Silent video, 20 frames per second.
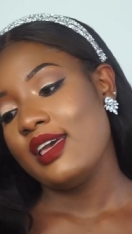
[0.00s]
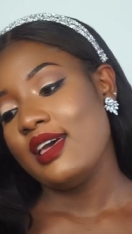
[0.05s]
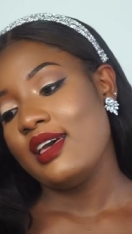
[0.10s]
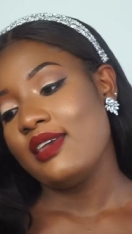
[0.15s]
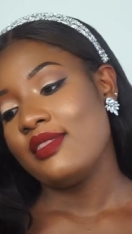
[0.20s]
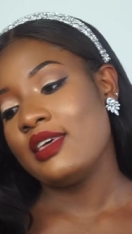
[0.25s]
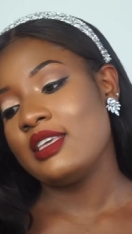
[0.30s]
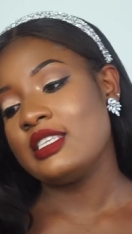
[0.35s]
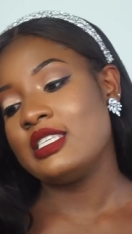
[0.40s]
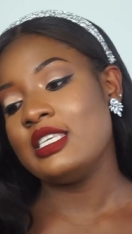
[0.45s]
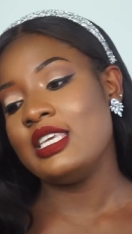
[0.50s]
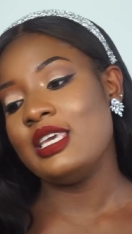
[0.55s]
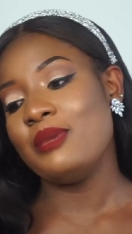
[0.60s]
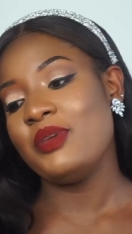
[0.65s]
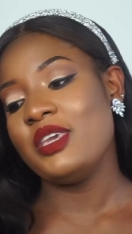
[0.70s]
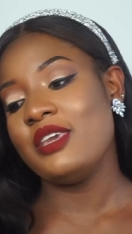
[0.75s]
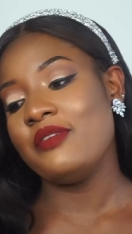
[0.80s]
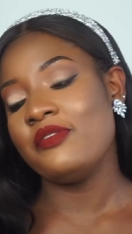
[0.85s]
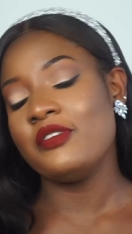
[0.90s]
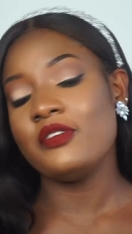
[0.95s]

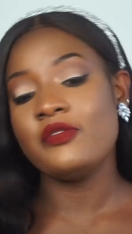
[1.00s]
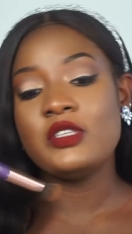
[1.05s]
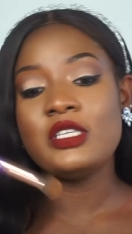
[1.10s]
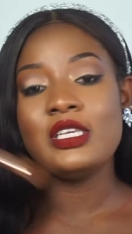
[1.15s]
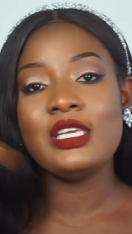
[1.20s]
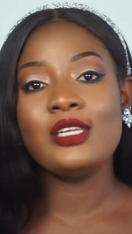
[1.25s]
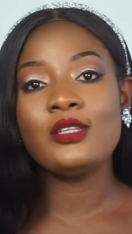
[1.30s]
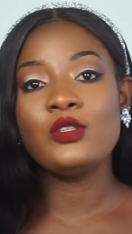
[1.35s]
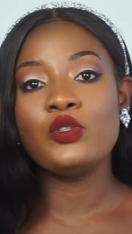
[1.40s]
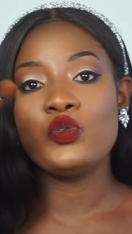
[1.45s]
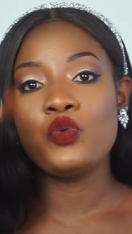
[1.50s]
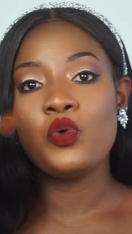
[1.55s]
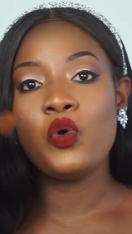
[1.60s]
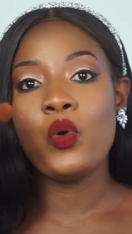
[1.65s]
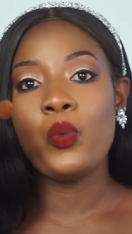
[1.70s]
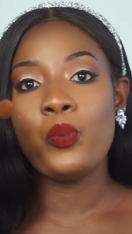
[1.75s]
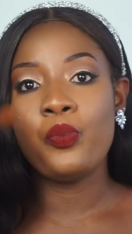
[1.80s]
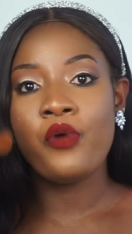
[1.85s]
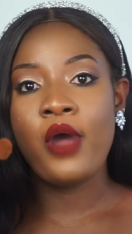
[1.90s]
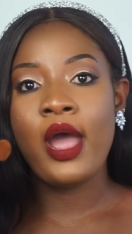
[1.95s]
CB15
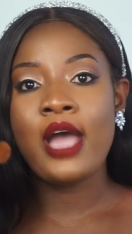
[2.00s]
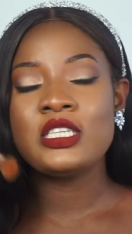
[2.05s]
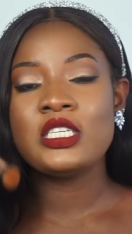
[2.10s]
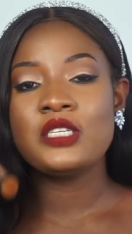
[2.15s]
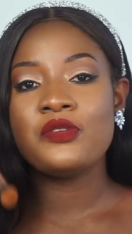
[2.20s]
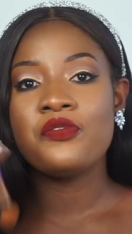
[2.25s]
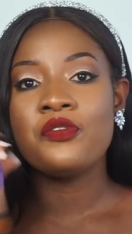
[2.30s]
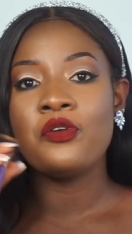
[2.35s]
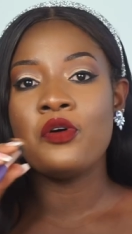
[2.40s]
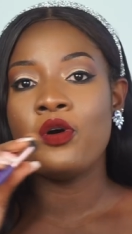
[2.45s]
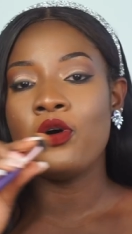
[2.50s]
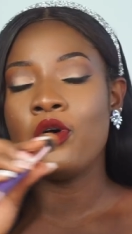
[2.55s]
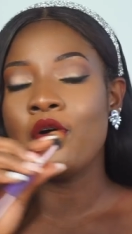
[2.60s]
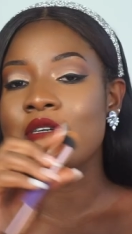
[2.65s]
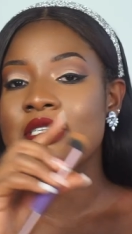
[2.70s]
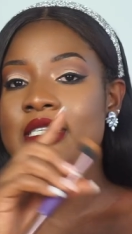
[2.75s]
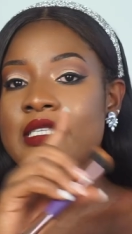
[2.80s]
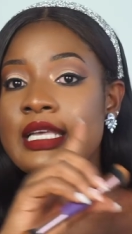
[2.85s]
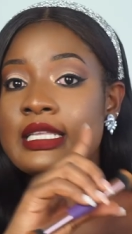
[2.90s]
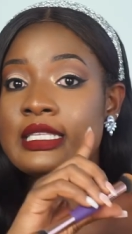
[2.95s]
dual brush for
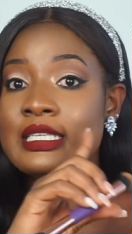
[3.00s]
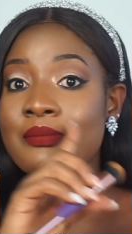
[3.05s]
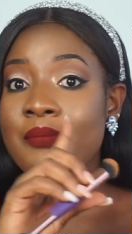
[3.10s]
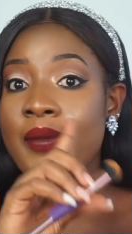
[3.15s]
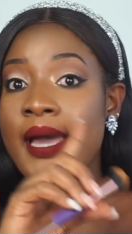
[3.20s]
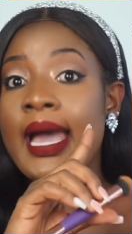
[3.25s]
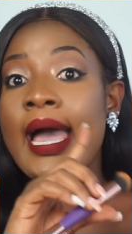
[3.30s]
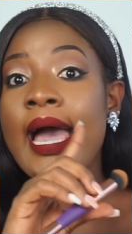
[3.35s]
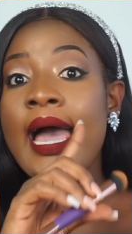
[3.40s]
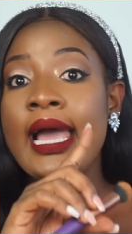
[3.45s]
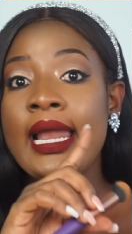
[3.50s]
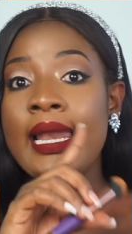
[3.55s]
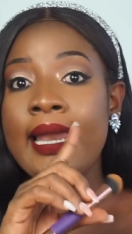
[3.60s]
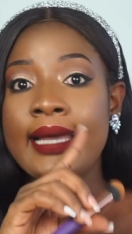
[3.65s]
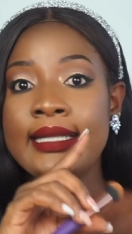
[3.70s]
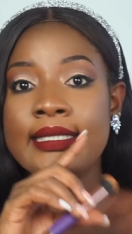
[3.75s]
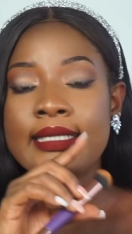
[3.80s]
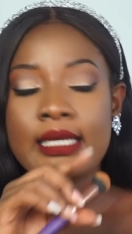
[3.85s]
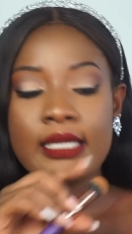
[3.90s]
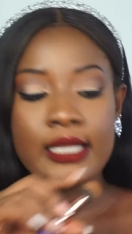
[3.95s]
setting my
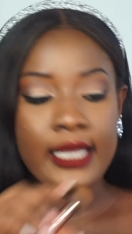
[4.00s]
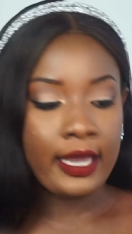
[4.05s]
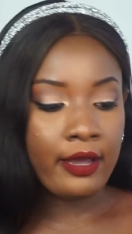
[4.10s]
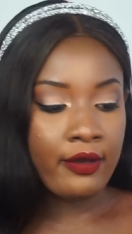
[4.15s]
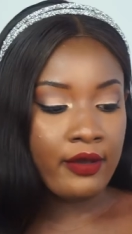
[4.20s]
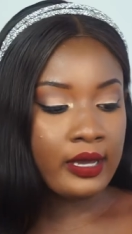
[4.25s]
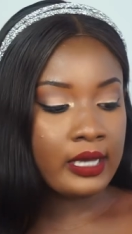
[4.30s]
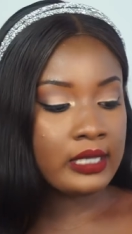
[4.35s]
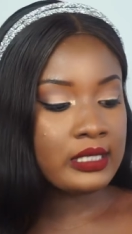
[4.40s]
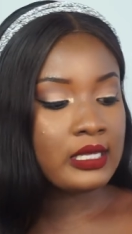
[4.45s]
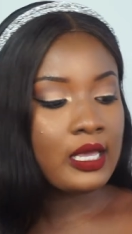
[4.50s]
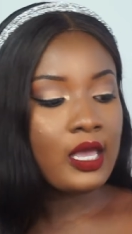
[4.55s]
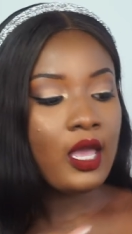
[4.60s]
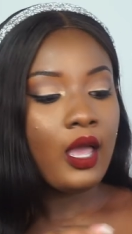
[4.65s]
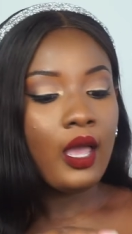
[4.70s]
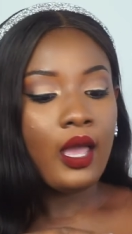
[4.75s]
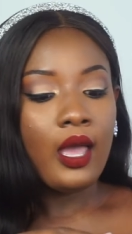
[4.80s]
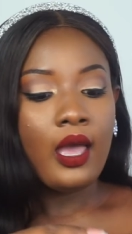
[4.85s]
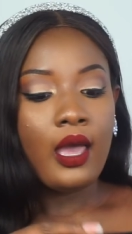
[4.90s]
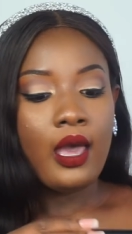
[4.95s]
highlighted areas.
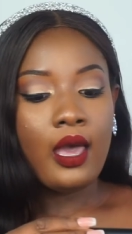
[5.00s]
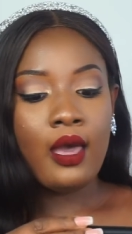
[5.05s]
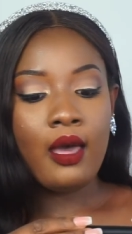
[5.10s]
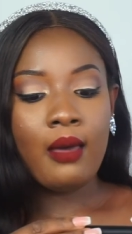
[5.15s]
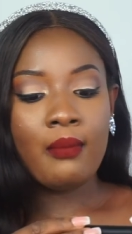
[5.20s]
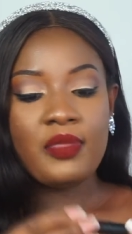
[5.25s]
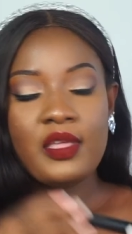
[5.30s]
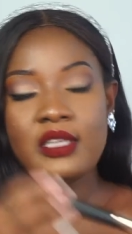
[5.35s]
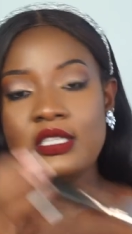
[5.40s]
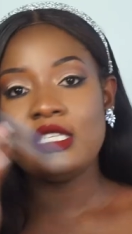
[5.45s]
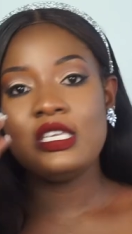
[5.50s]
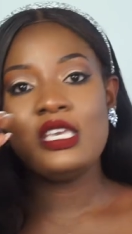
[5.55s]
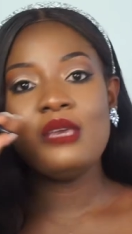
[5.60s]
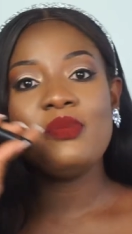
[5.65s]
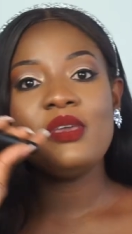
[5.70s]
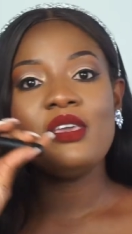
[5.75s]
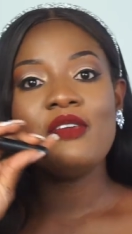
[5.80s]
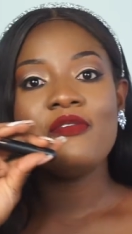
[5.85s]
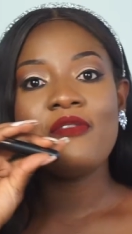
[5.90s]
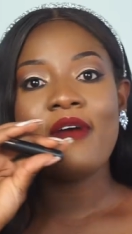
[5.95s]
The
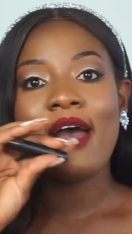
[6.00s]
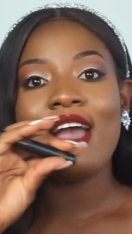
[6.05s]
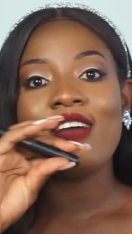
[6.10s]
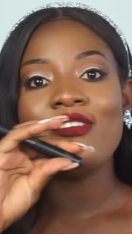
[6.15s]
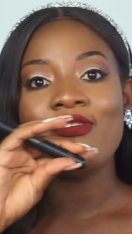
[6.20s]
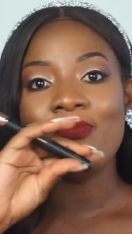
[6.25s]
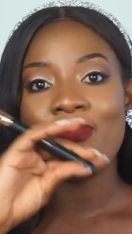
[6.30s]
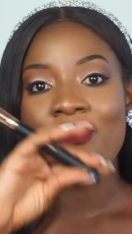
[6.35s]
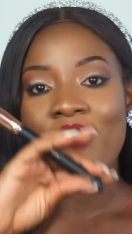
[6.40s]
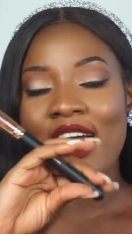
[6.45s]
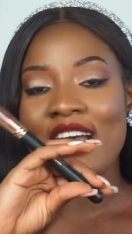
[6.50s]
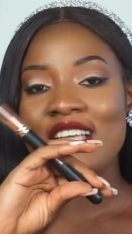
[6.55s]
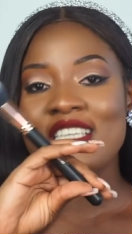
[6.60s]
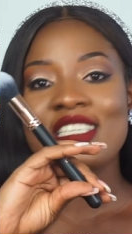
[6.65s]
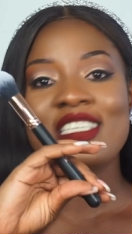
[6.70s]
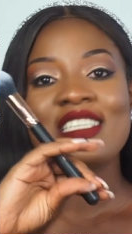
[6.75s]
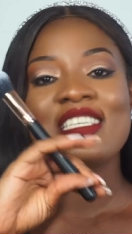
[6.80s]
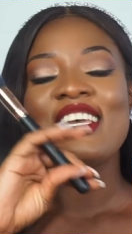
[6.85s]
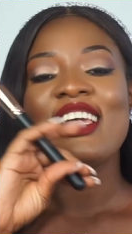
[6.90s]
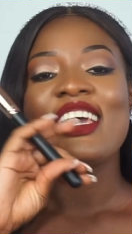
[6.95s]
CB5
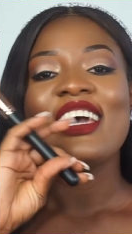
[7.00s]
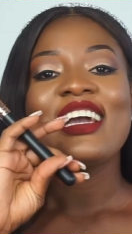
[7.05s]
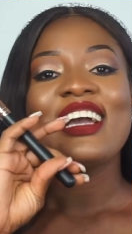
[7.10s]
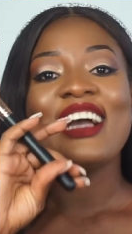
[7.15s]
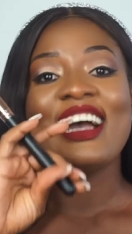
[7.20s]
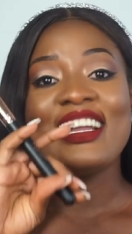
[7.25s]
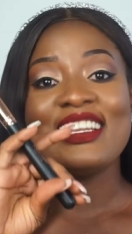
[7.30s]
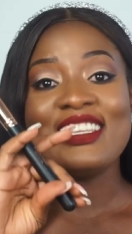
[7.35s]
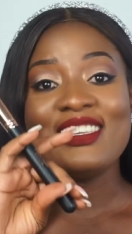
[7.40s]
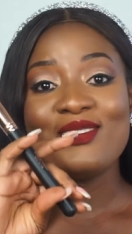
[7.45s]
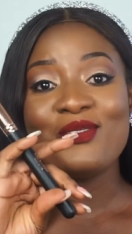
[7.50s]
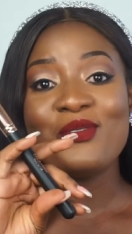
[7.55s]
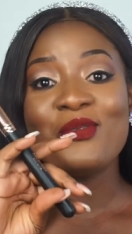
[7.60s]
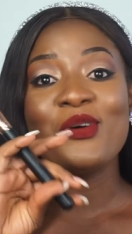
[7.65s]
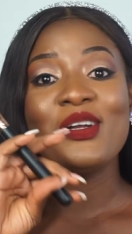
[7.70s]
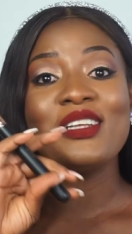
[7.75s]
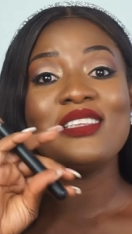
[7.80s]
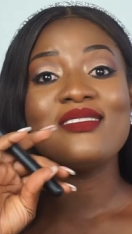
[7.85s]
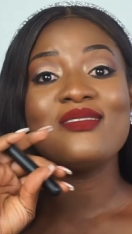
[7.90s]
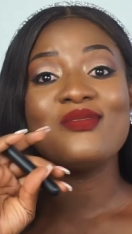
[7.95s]
brush can
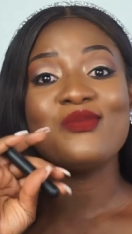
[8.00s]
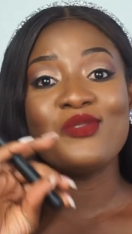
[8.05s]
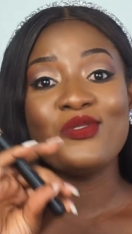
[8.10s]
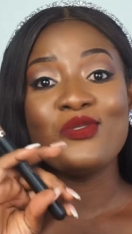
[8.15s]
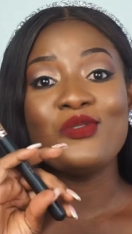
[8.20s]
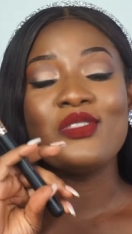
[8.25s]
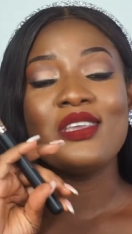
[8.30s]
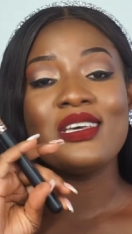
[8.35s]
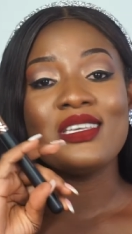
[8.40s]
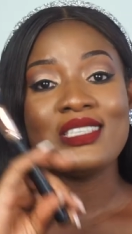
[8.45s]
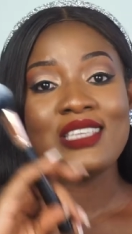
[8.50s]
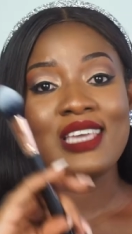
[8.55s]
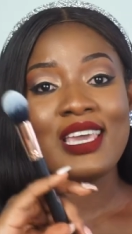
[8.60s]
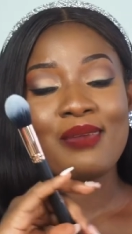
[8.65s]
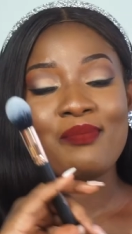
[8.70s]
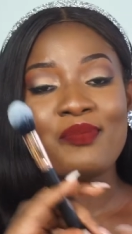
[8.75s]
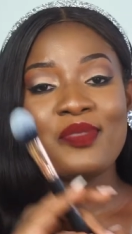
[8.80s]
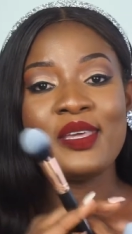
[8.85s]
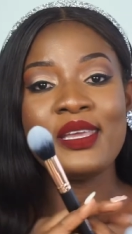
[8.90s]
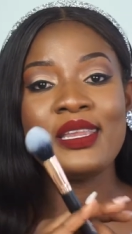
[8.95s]
equally do the
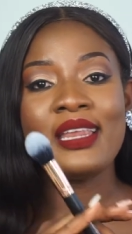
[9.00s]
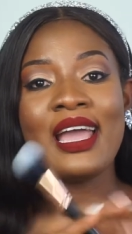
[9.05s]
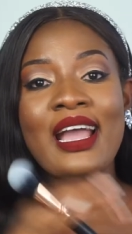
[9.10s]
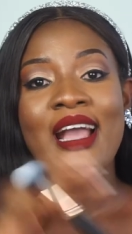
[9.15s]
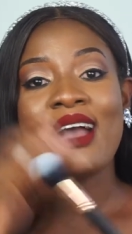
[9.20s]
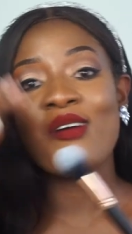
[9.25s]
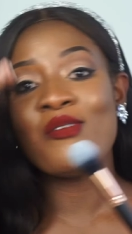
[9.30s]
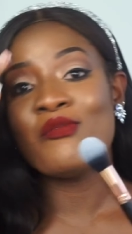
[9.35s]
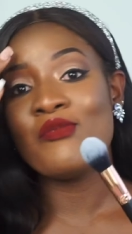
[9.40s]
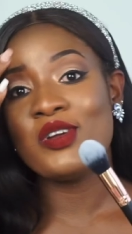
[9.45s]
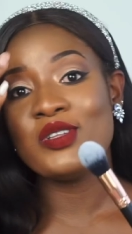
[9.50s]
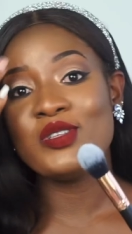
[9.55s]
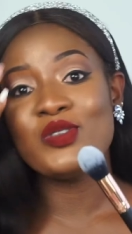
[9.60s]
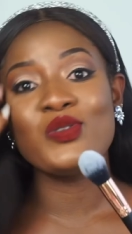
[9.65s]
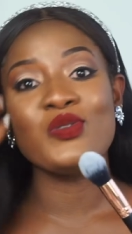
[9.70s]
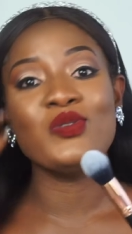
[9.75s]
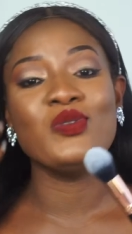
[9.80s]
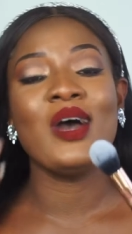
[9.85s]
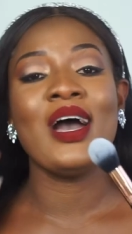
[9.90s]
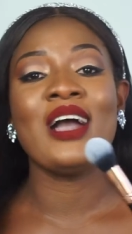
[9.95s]
same thing. I can't wait
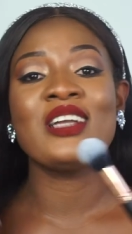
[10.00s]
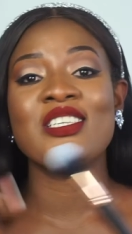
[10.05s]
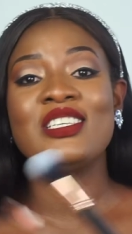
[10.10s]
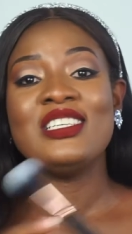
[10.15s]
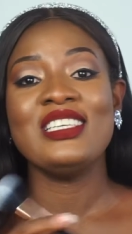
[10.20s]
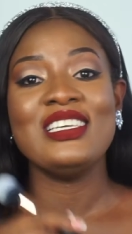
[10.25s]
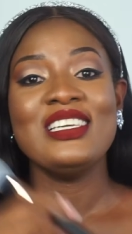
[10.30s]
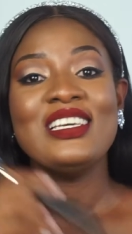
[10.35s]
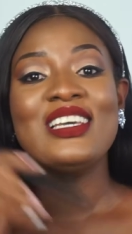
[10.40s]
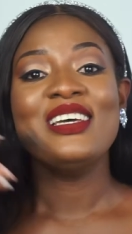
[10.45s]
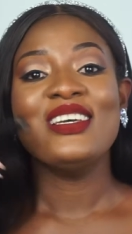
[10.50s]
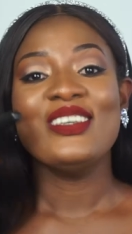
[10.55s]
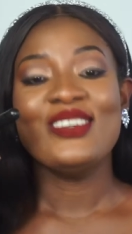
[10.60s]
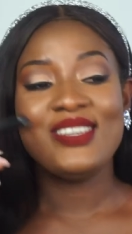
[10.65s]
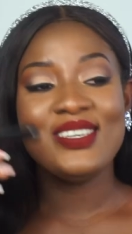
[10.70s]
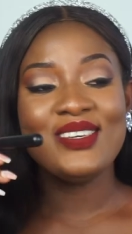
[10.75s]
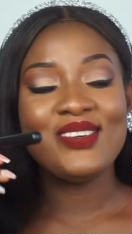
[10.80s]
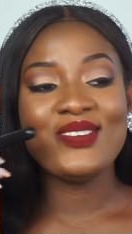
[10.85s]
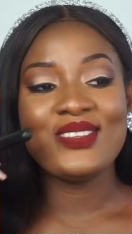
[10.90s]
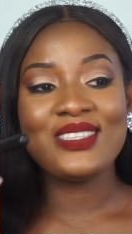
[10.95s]
to actually
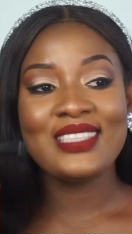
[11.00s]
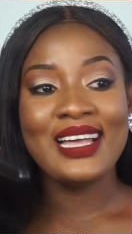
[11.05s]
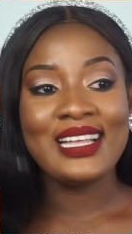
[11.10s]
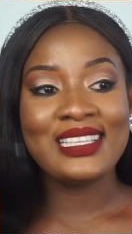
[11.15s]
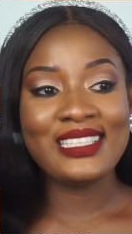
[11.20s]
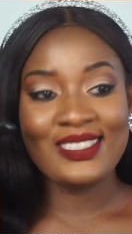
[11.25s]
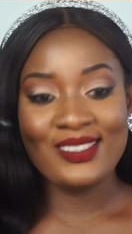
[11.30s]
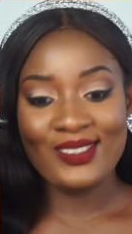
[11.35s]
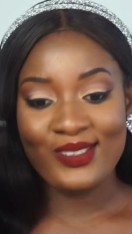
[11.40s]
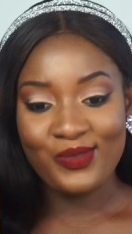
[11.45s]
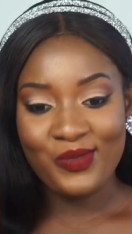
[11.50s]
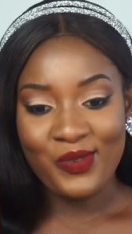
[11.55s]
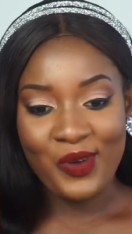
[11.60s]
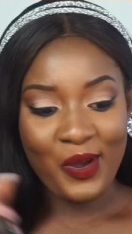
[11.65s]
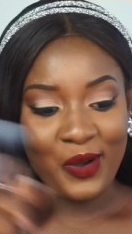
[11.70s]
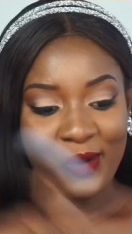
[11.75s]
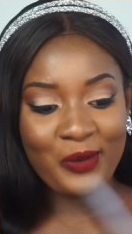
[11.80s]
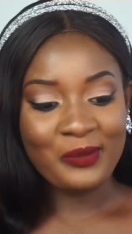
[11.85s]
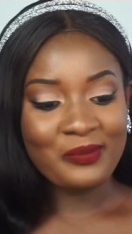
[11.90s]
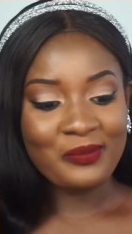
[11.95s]
use that as well.